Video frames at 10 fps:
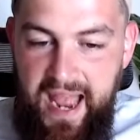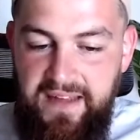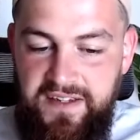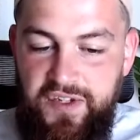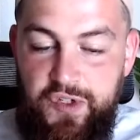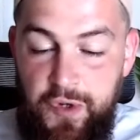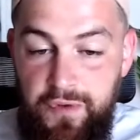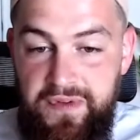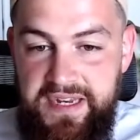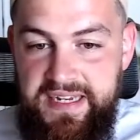as a
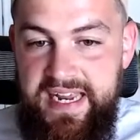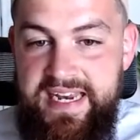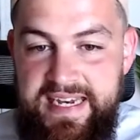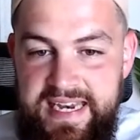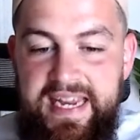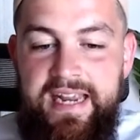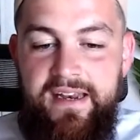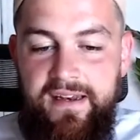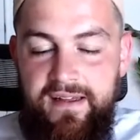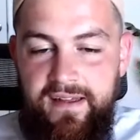servant in need.